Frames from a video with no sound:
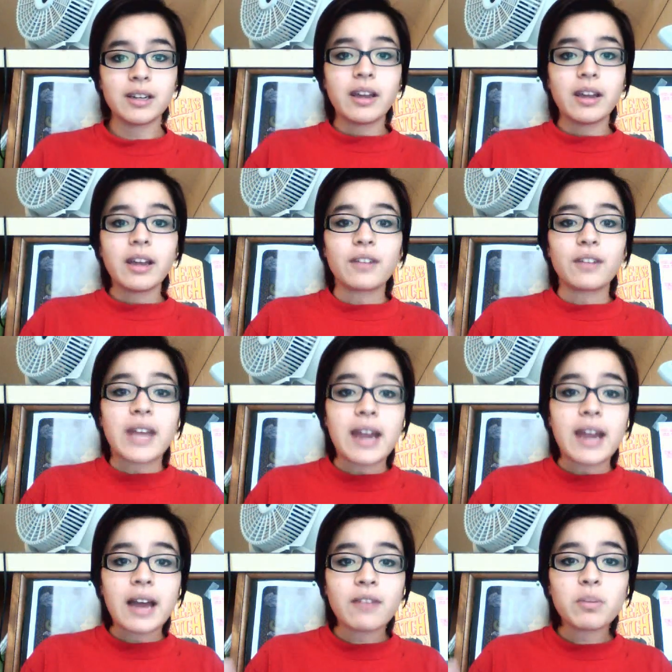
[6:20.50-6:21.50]
If
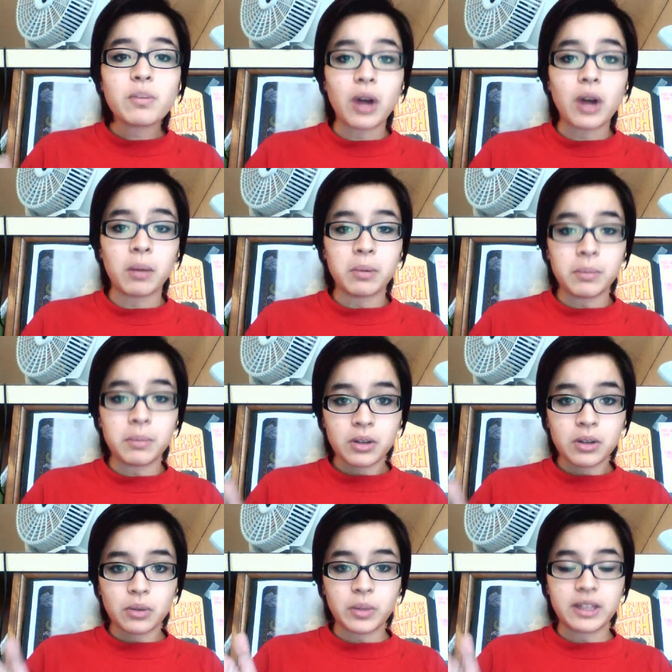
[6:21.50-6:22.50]
they have a problem
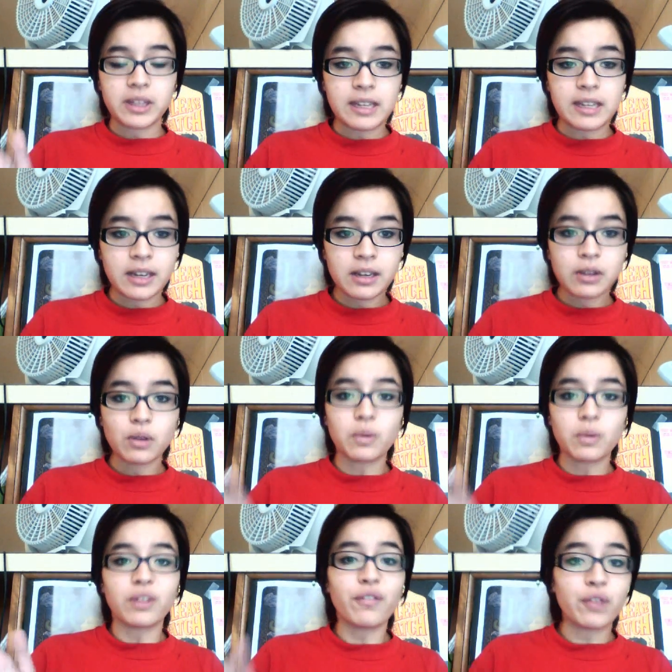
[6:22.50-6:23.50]
with eating,
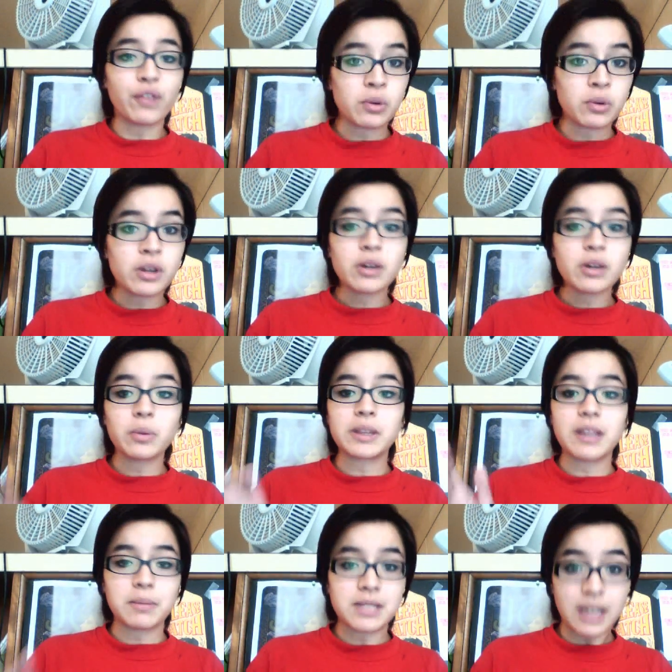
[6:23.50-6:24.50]
with food, with
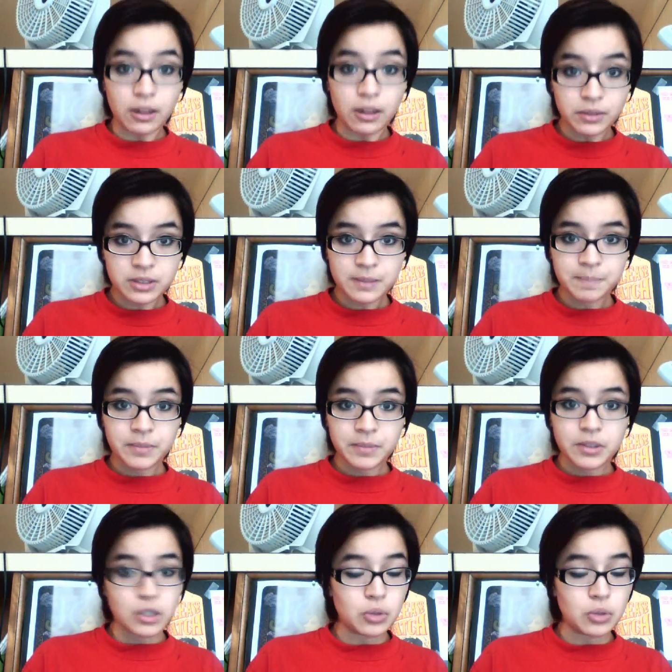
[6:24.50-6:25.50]
themselves,
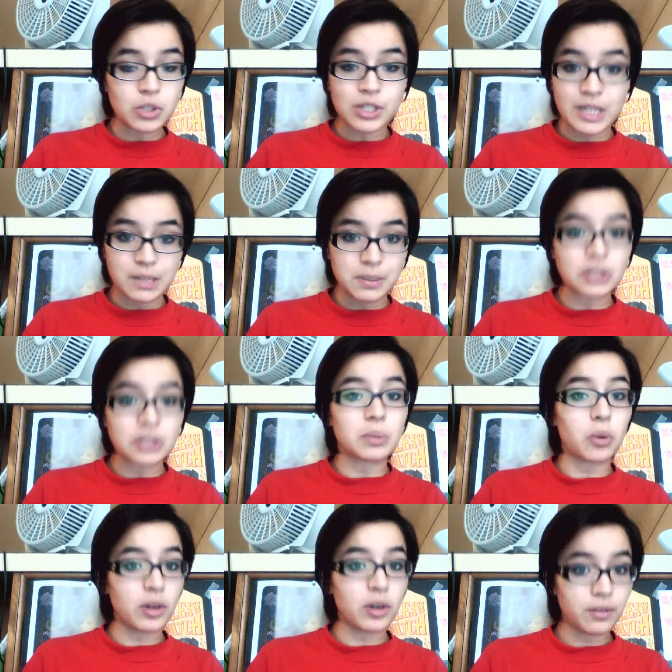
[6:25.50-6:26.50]
you just need to be
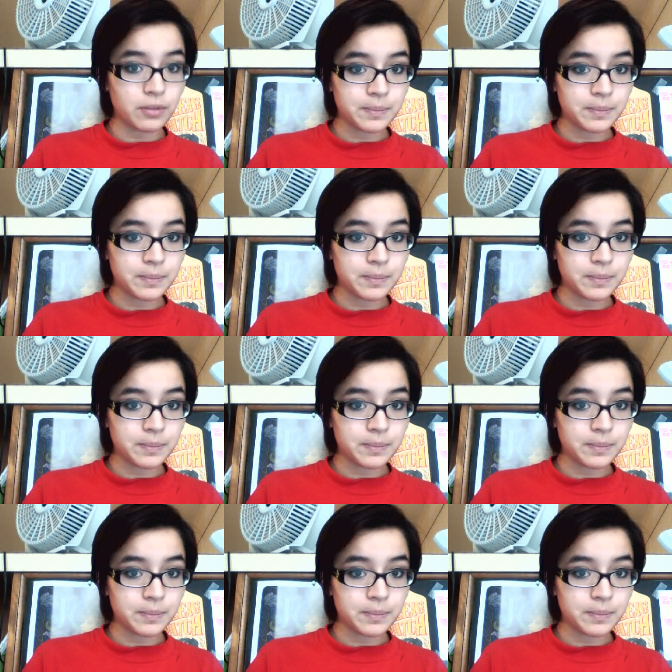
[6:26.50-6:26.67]
supportive.